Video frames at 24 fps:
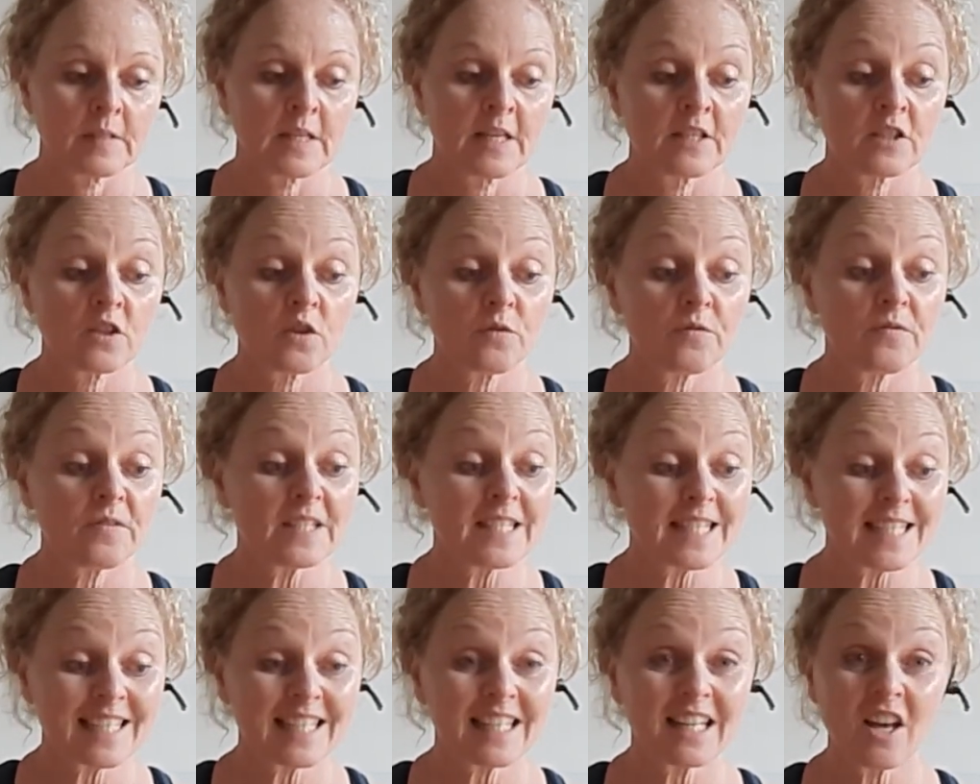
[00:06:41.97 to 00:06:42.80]
So
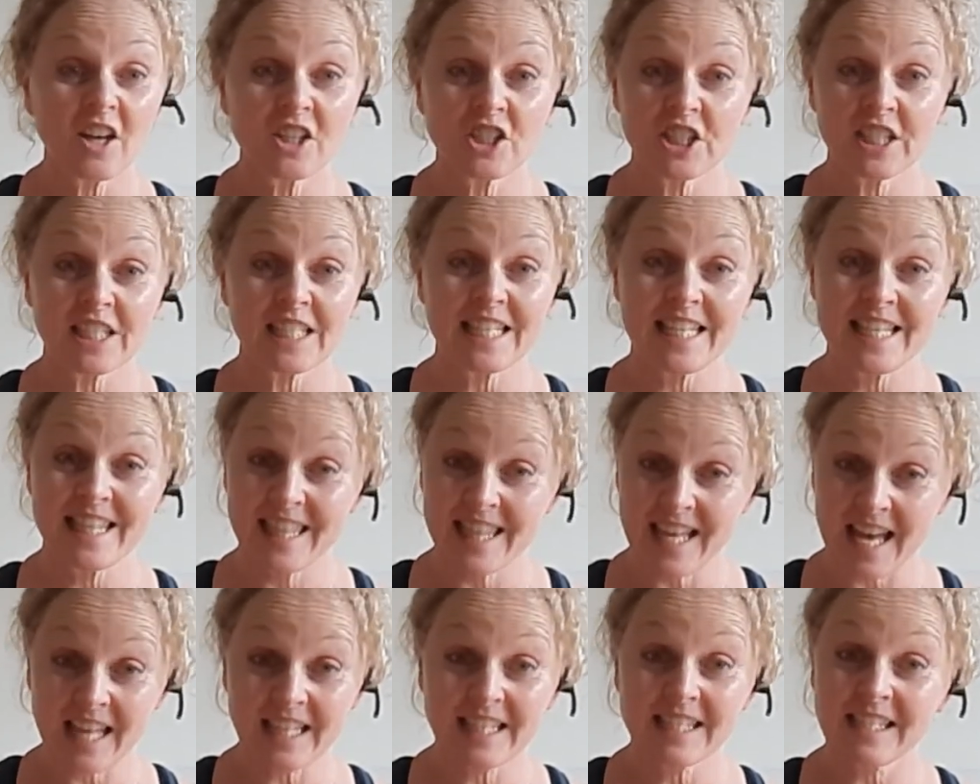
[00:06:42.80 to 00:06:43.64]
physiologically,
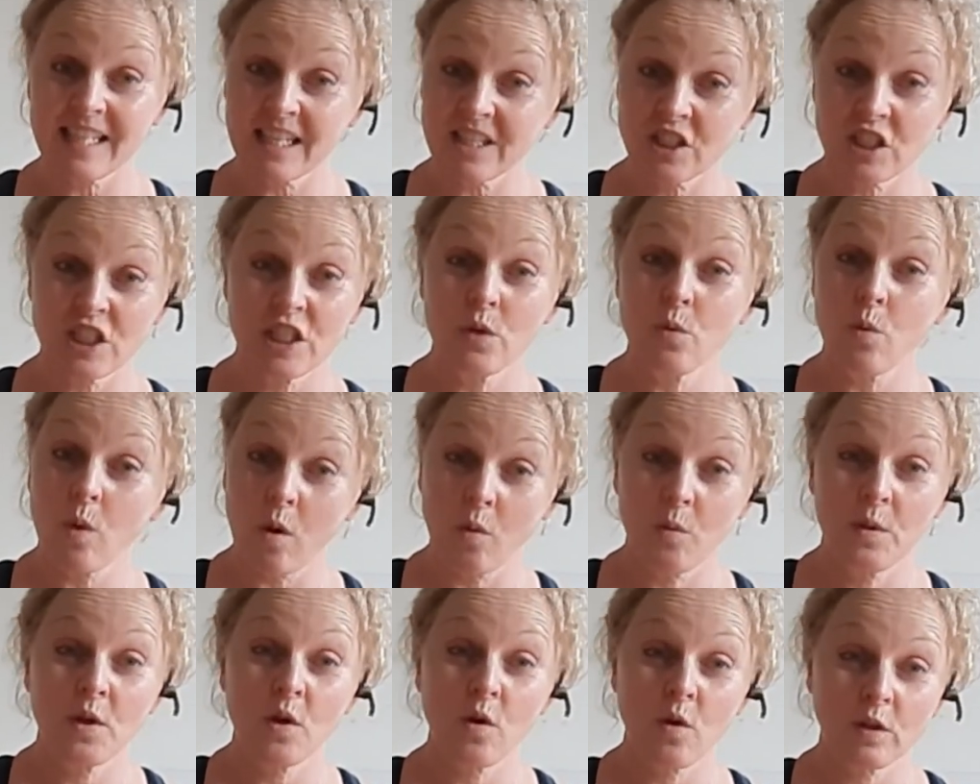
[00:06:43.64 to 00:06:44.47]
that's actually what
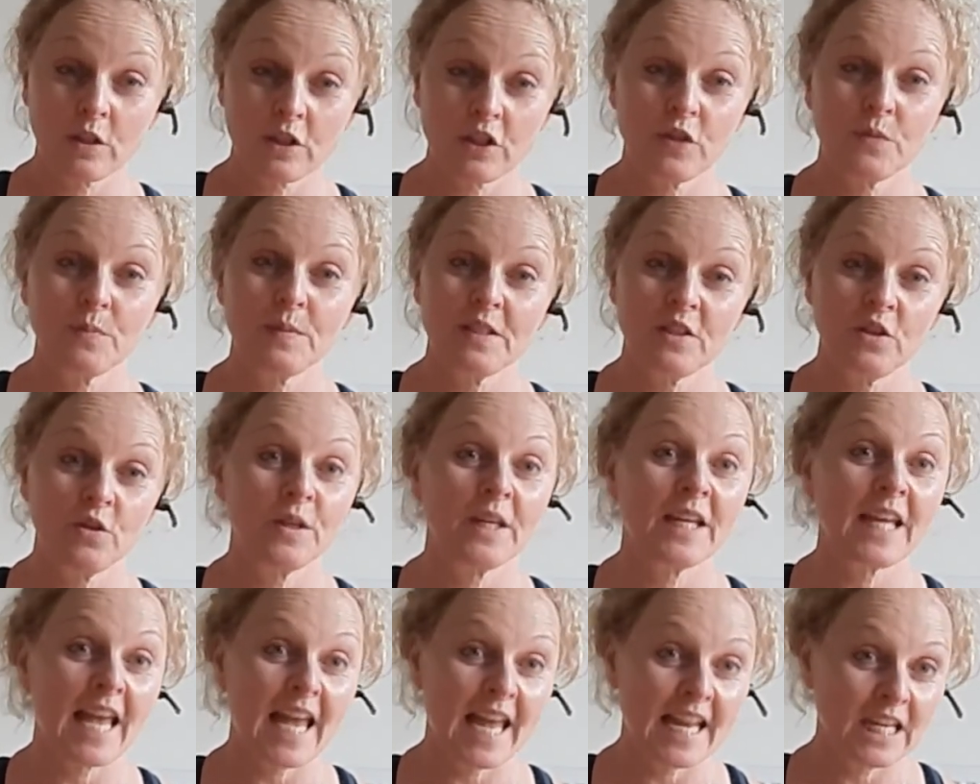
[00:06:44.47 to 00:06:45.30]
we all should be
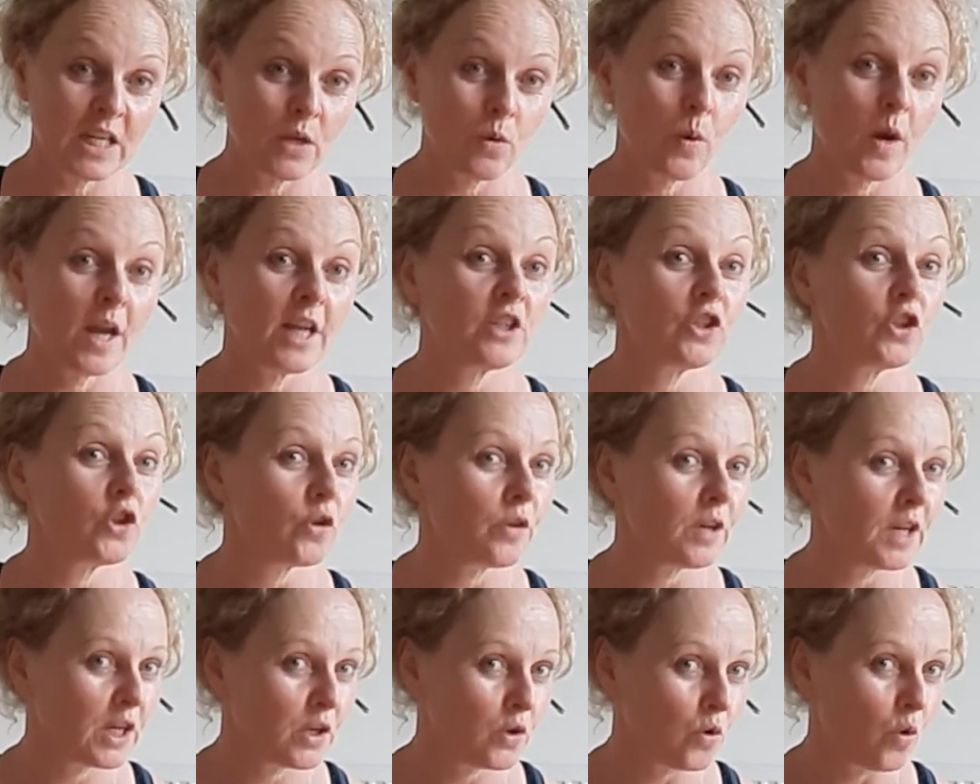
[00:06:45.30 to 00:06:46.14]
doing anyway
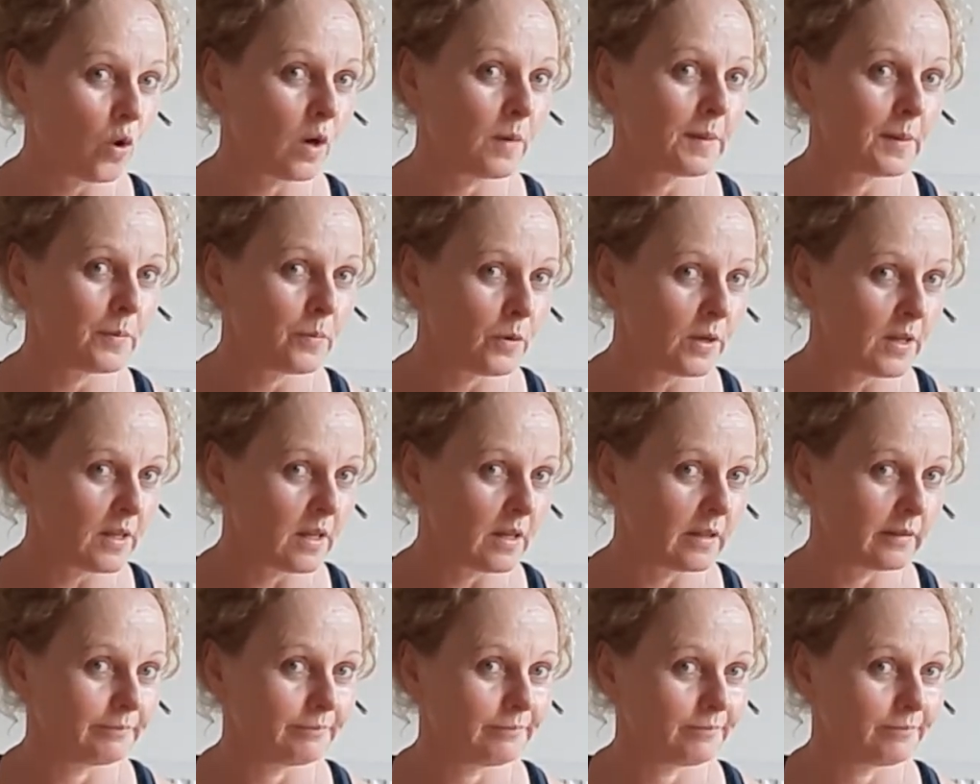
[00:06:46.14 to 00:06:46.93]
during normal breathing.